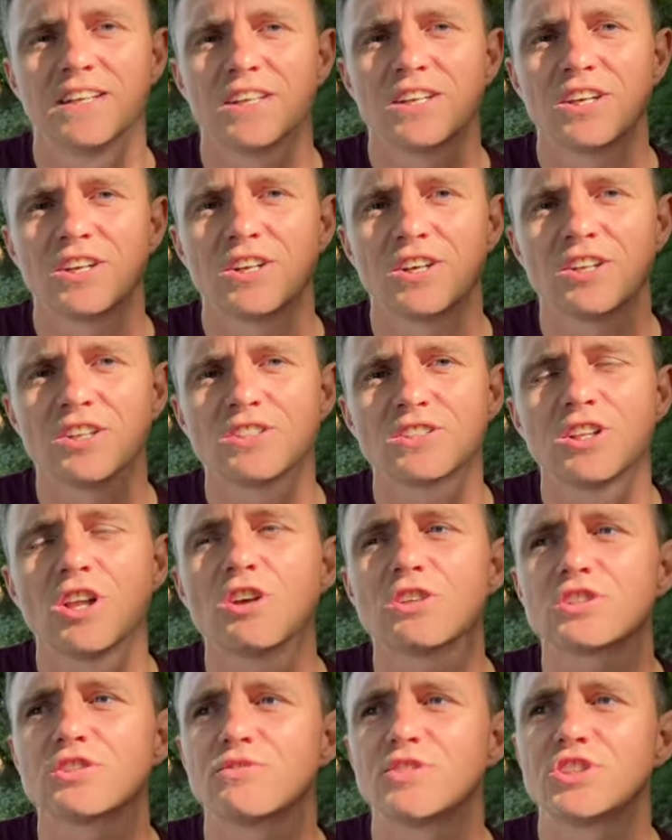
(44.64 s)
You know, there's
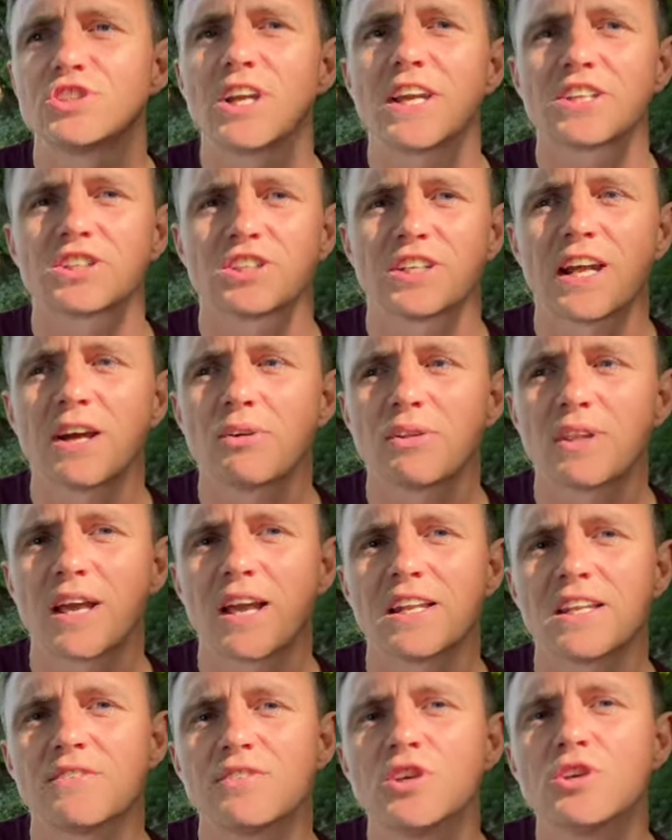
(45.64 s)
lots of rejection out there,
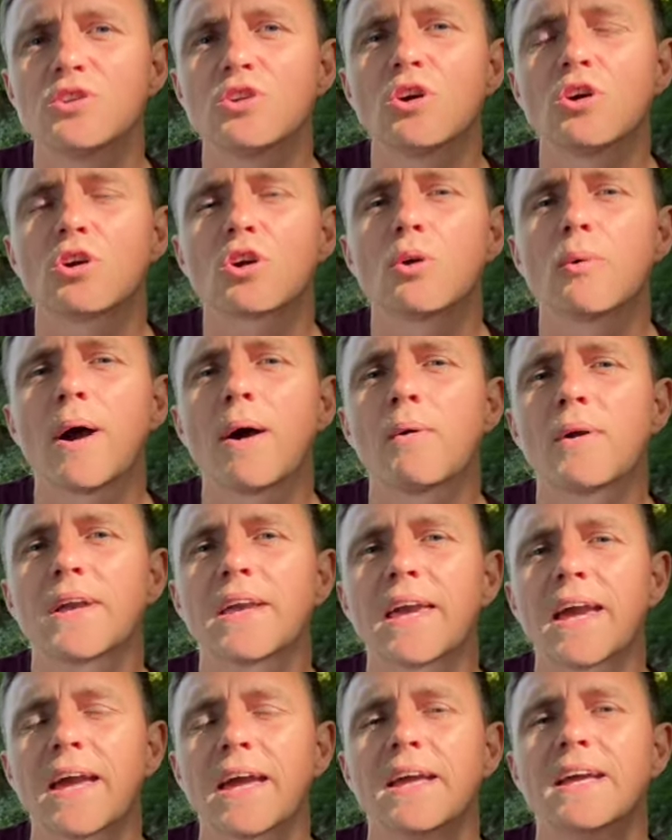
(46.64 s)
and if you don't go out and
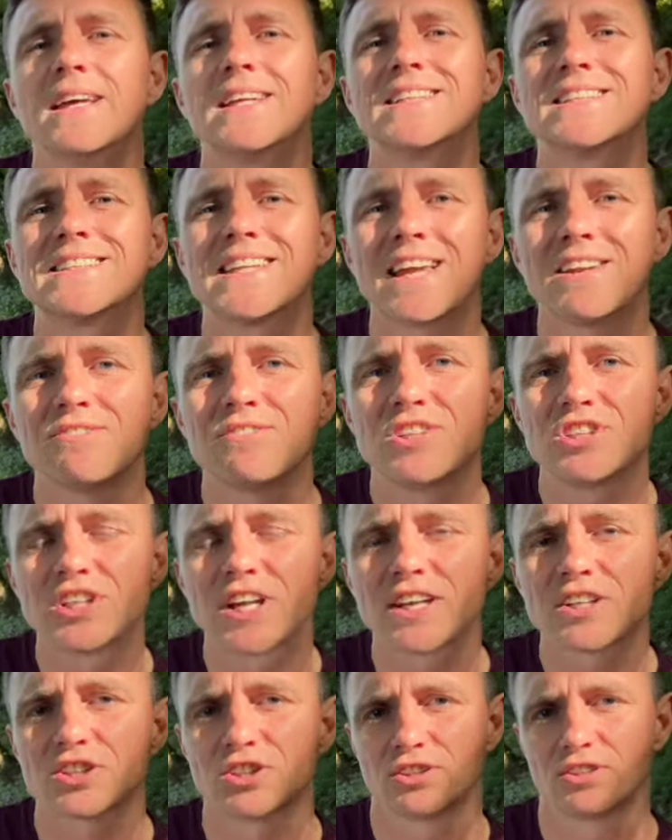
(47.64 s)
get 10
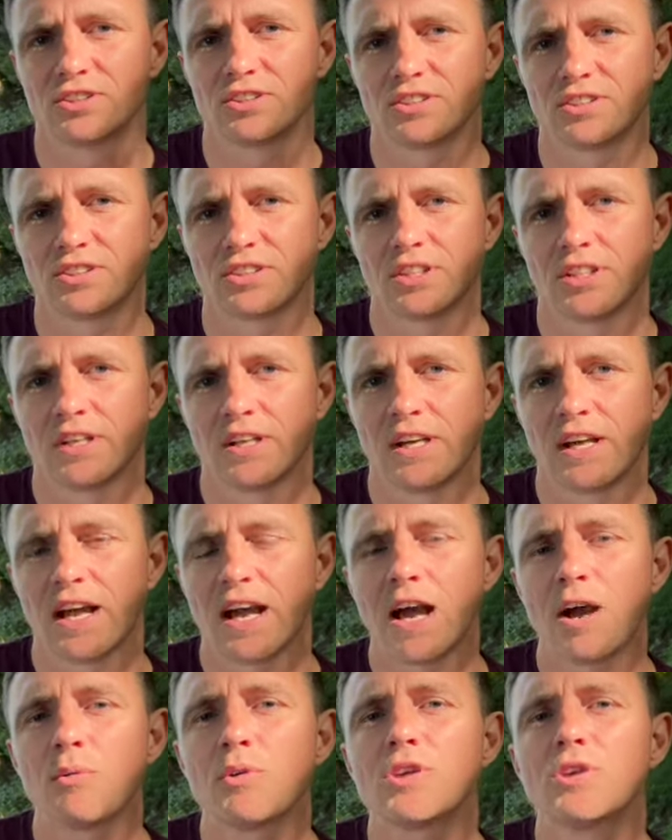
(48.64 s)
rejections,
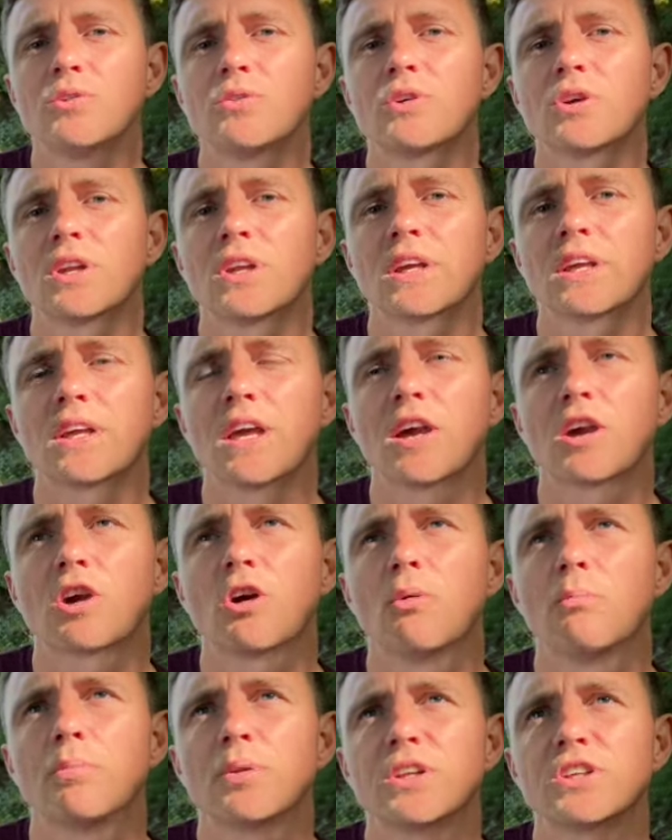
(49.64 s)
how are you going to
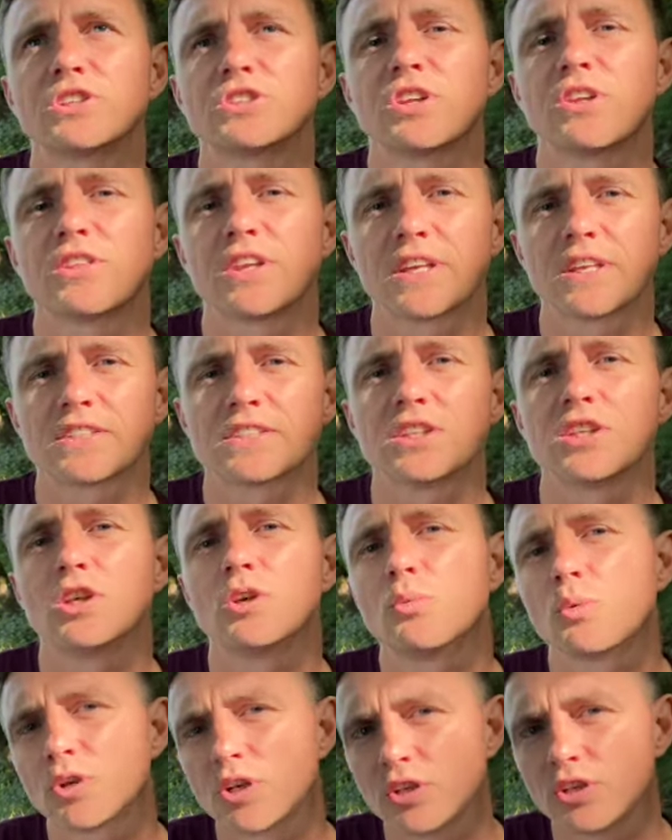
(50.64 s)
accomplish the things that
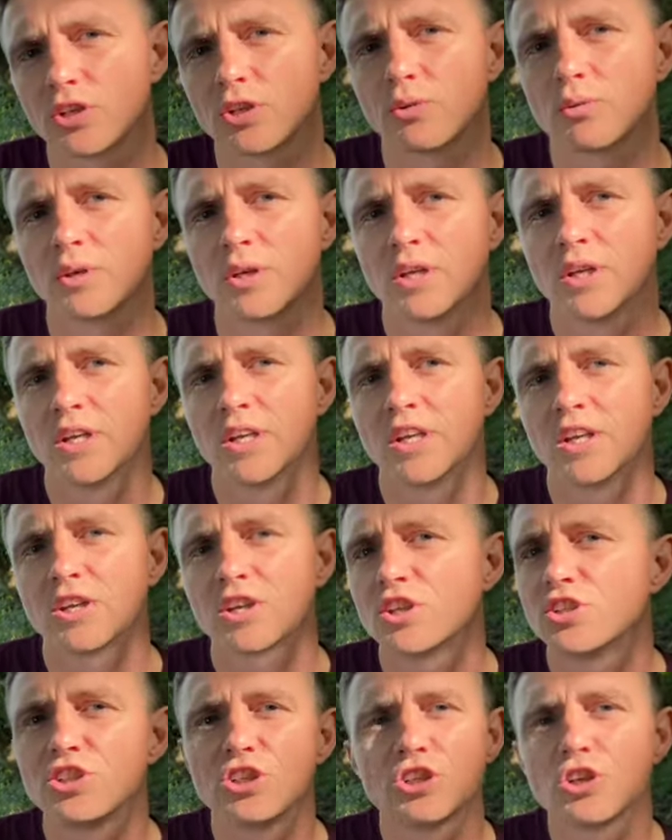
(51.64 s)
you want to do?
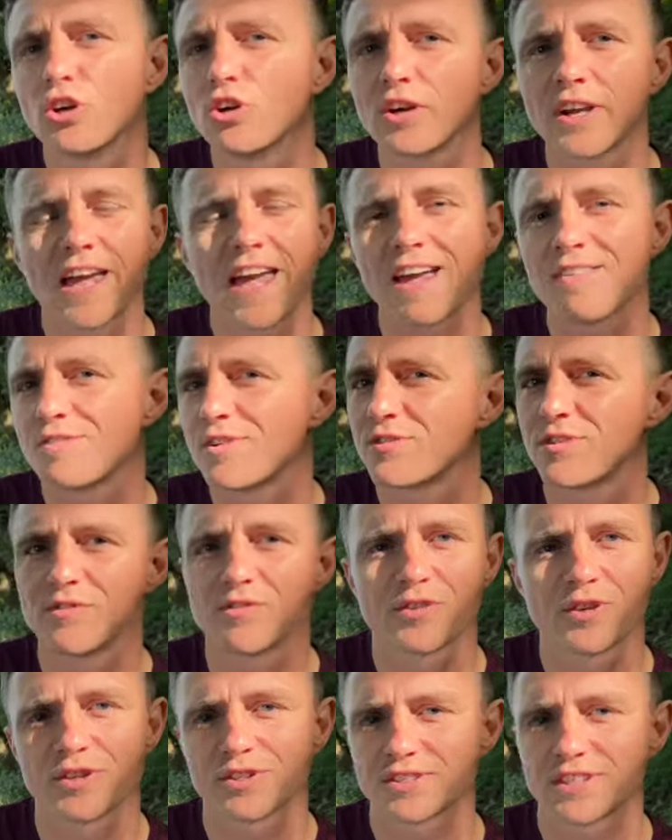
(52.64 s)
Because you don't get everything
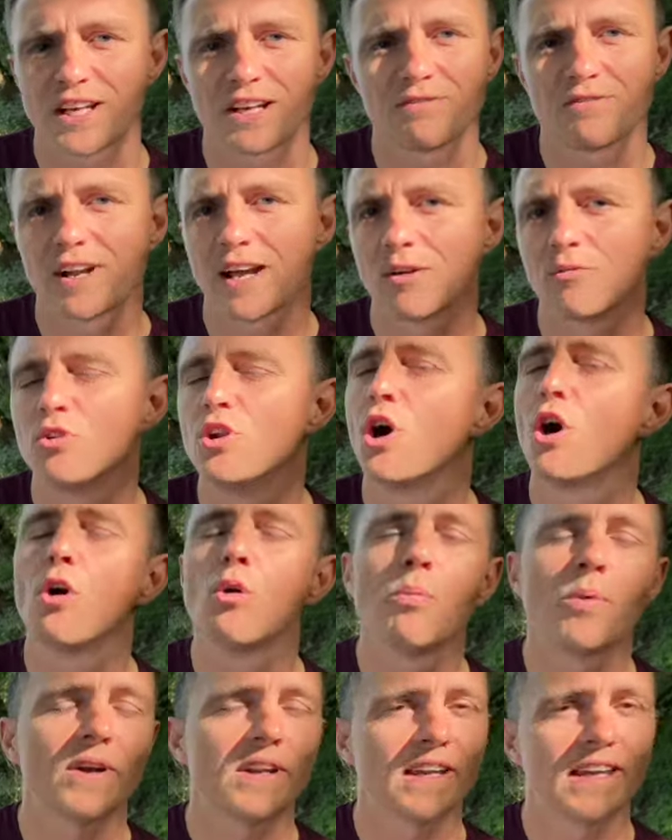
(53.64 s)
first time round.
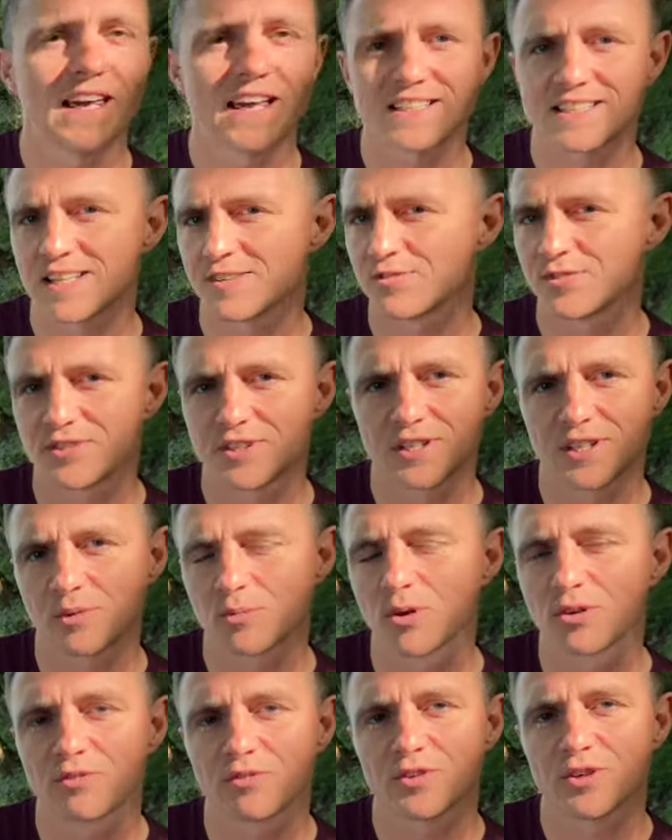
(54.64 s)
Nobody gets everything they
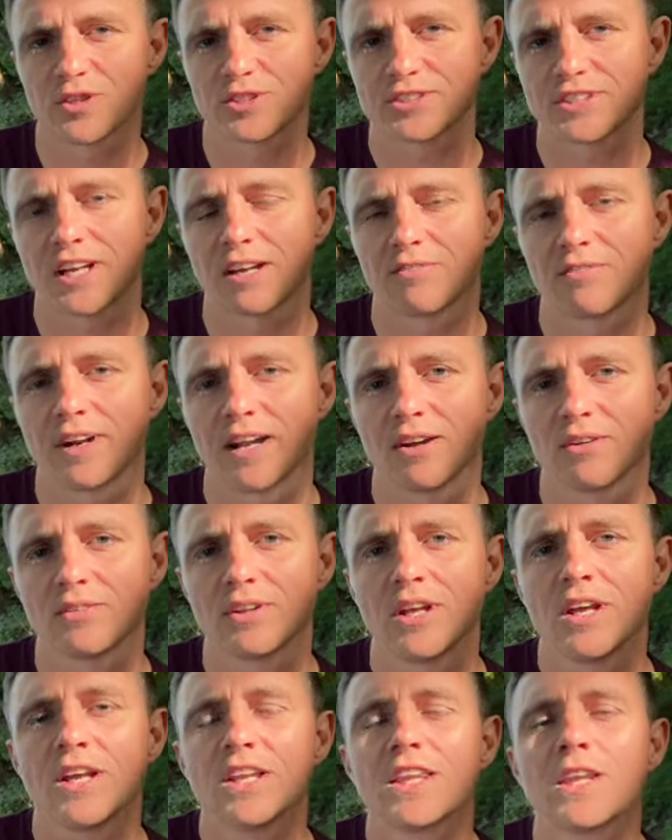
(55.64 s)
want first time round.
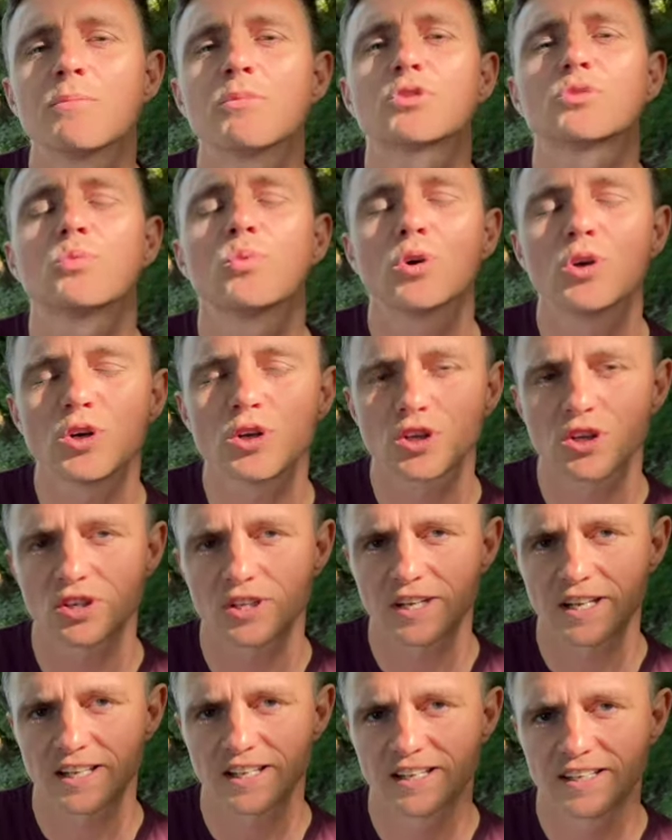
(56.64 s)
They must work
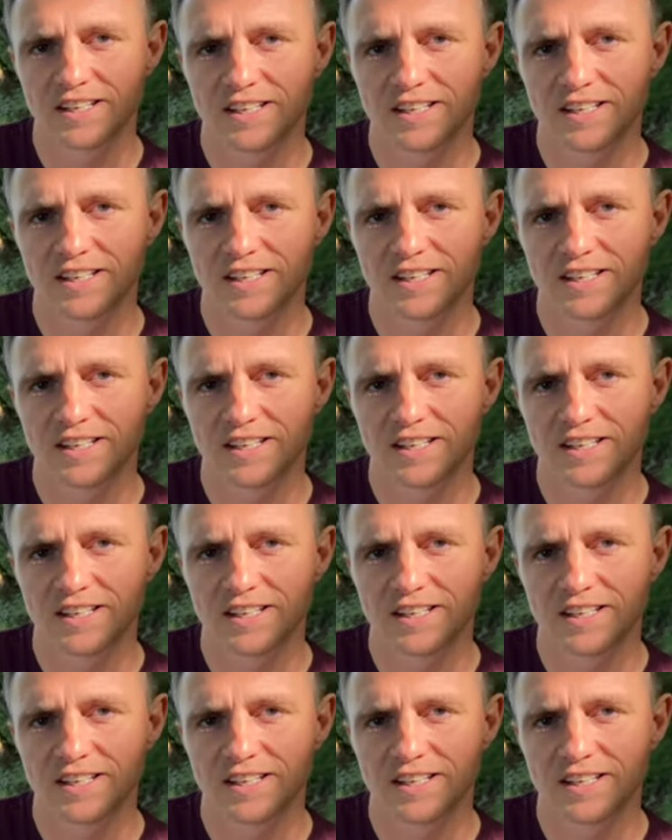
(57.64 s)
on it.